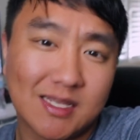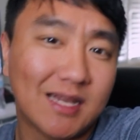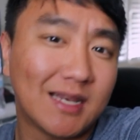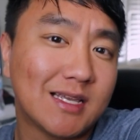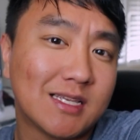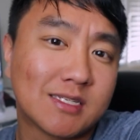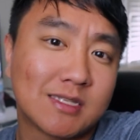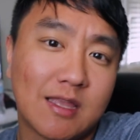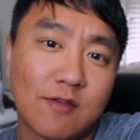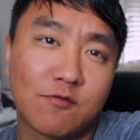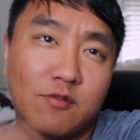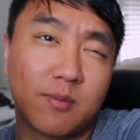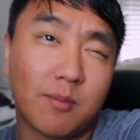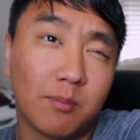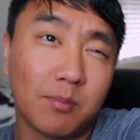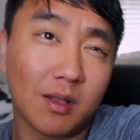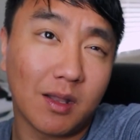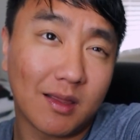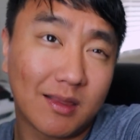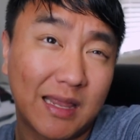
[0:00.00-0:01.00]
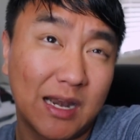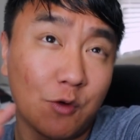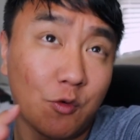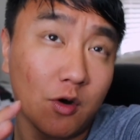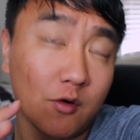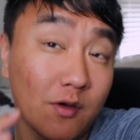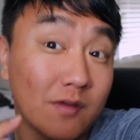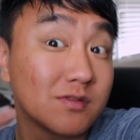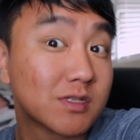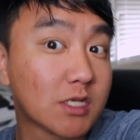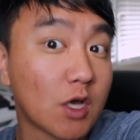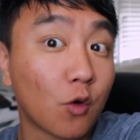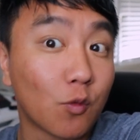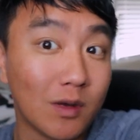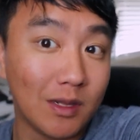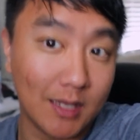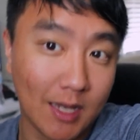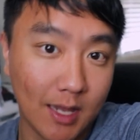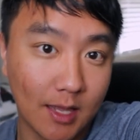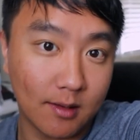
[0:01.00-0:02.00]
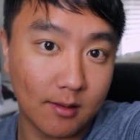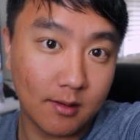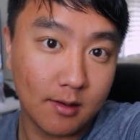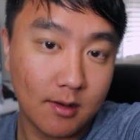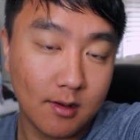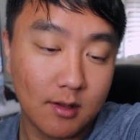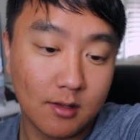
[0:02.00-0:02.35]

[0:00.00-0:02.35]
It is different blood that I work with. Still really good.